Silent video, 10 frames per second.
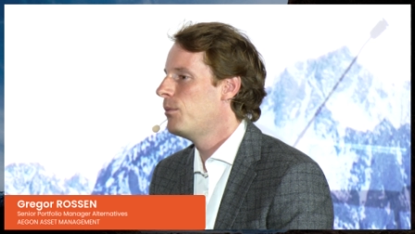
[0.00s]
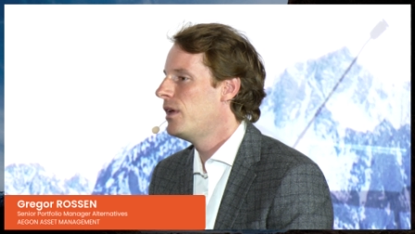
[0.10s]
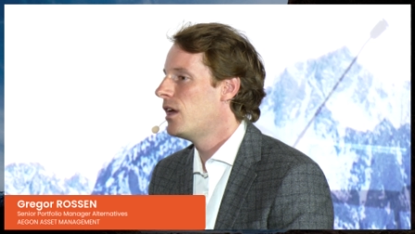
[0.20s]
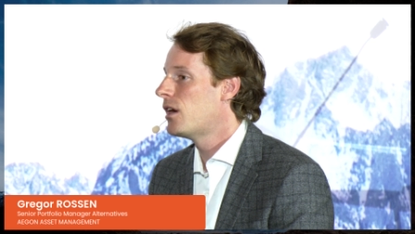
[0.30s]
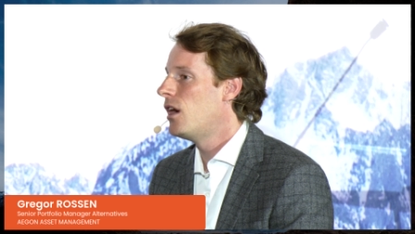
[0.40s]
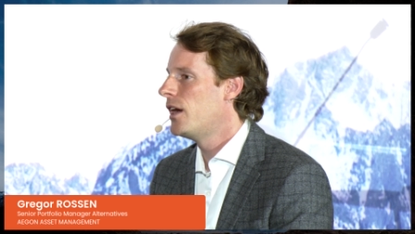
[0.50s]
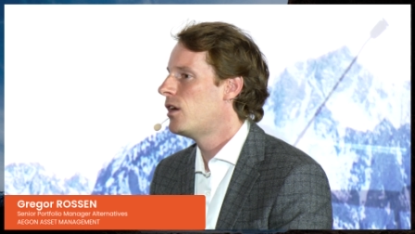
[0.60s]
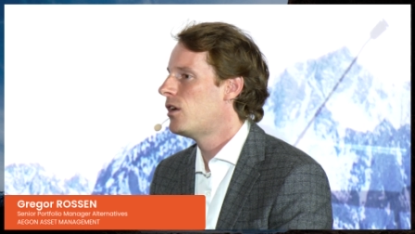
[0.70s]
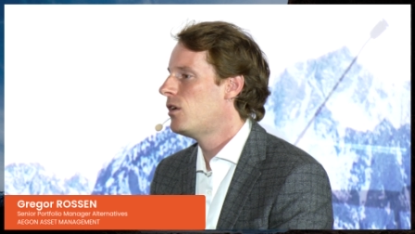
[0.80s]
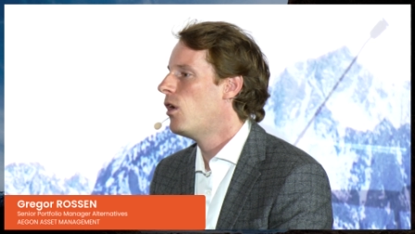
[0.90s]
can be like high
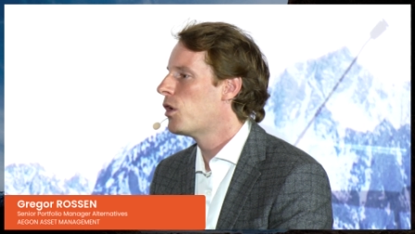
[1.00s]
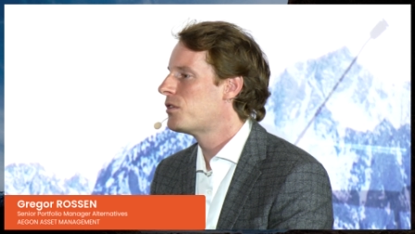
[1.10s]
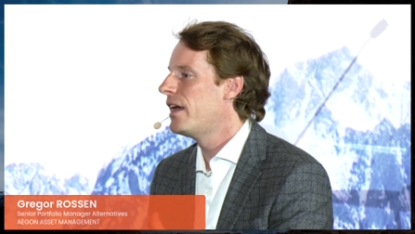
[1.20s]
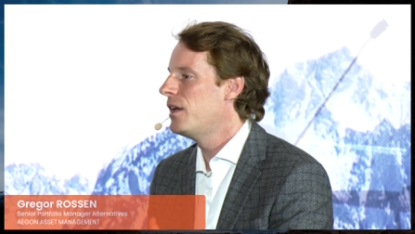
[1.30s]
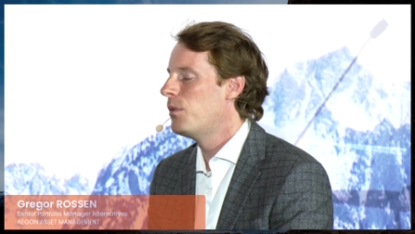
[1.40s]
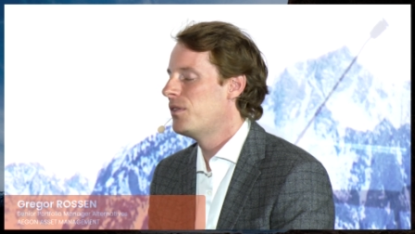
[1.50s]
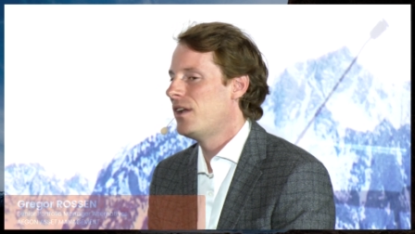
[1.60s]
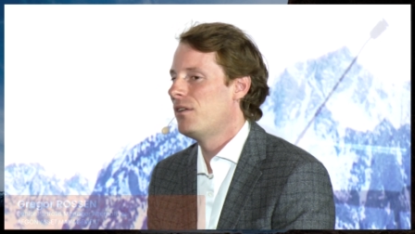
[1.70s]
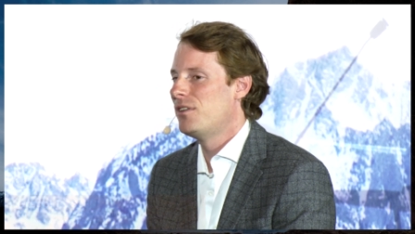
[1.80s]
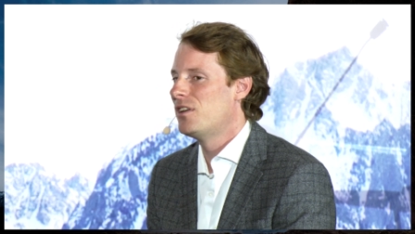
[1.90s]
octane, but
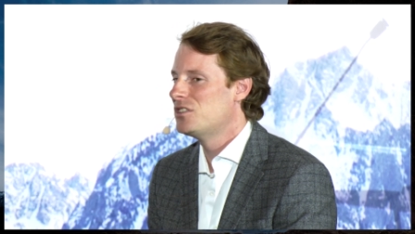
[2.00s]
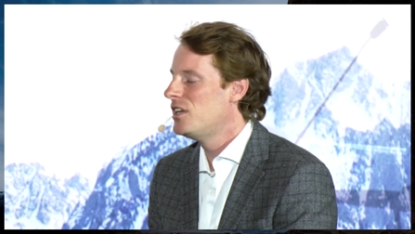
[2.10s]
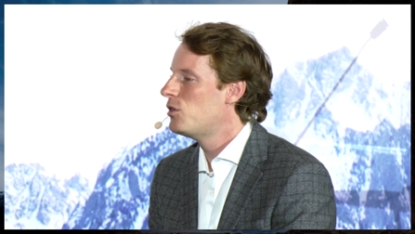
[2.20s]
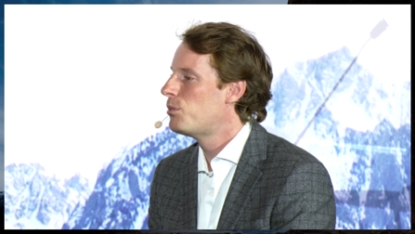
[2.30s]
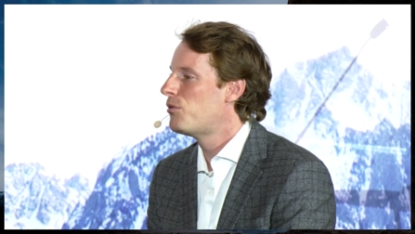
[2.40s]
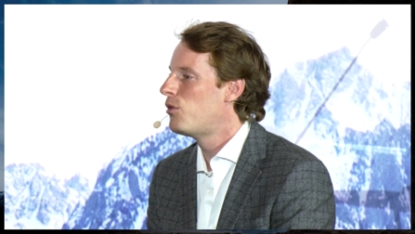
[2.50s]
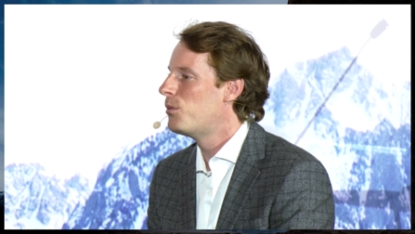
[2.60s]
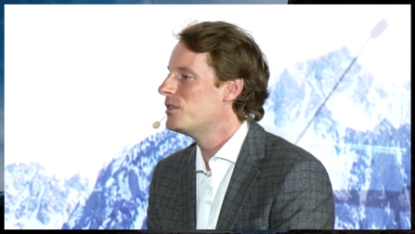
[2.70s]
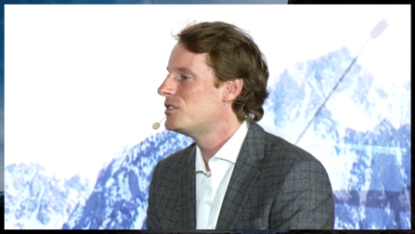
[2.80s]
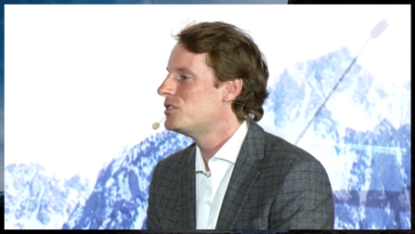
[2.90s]
then if it doesn't lead to
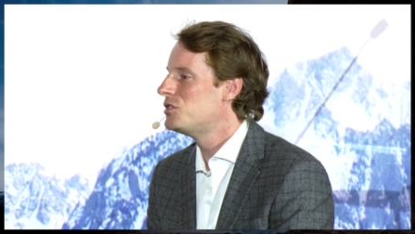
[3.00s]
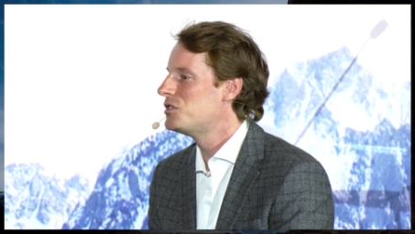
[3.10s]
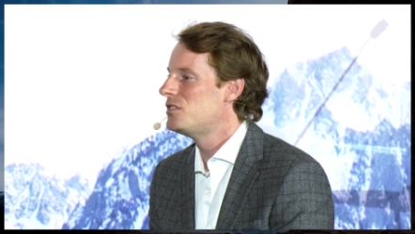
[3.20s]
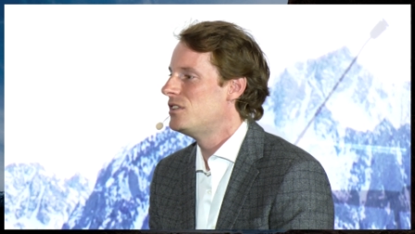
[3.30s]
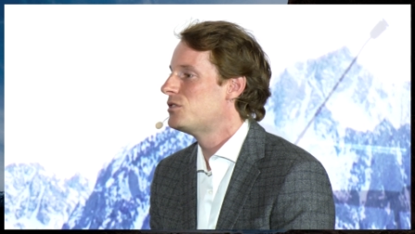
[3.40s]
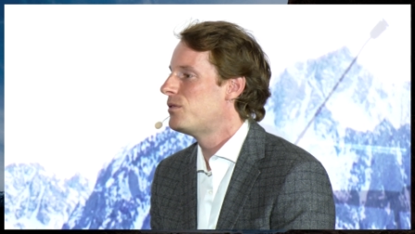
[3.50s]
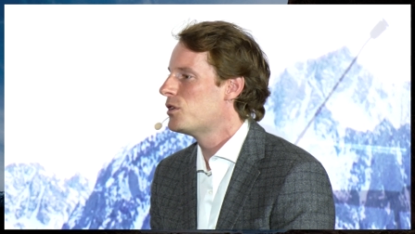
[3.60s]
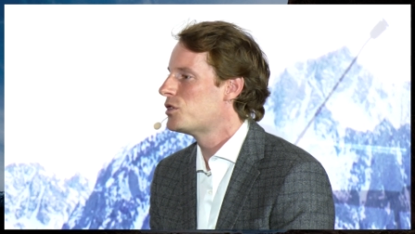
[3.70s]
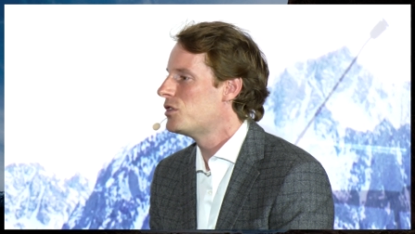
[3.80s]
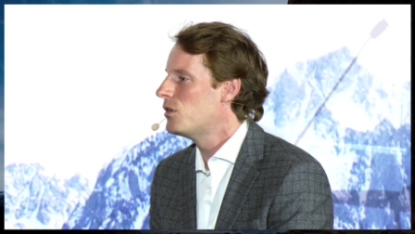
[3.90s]
performance, it's just
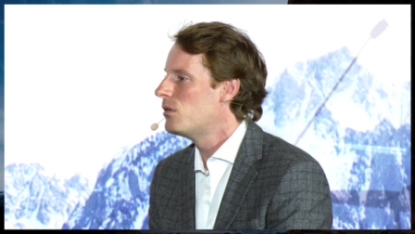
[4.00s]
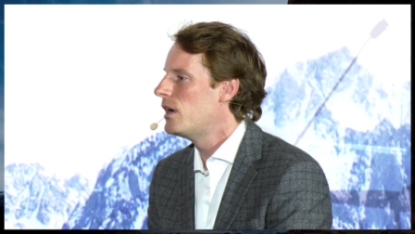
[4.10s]
dysfunctional,